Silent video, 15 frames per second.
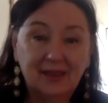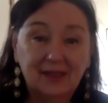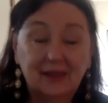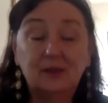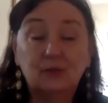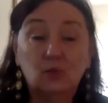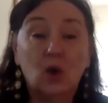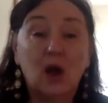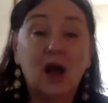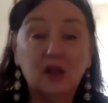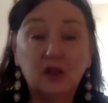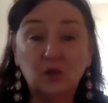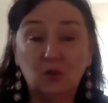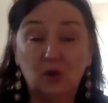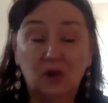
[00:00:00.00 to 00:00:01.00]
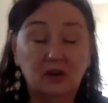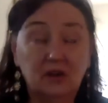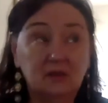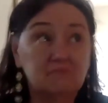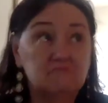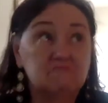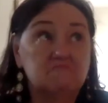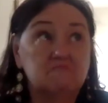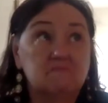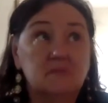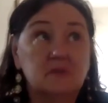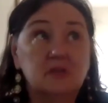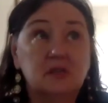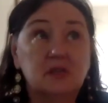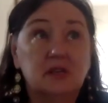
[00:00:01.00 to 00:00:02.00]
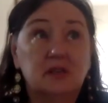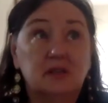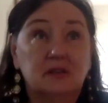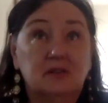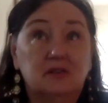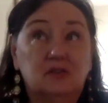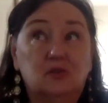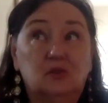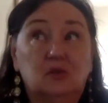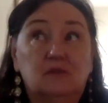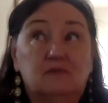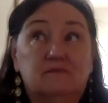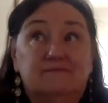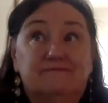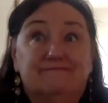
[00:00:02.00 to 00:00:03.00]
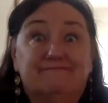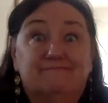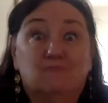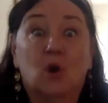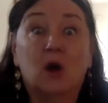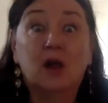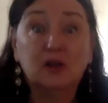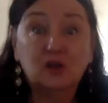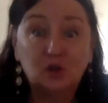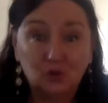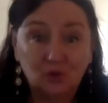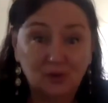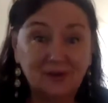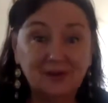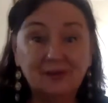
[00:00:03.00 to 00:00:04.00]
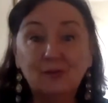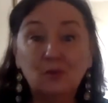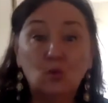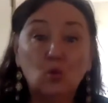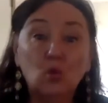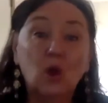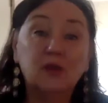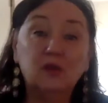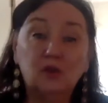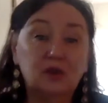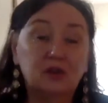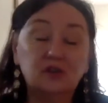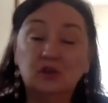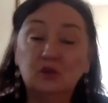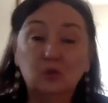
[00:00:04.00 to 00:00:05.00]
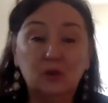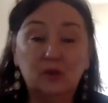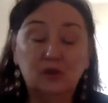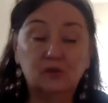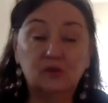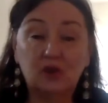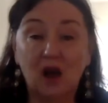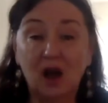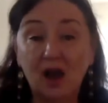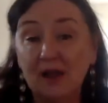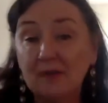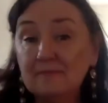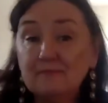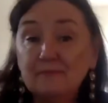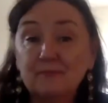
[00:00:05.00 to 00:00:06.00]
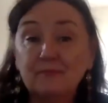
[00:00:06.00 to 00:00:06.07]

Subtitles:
And while you are sort of wondering what you can do with your time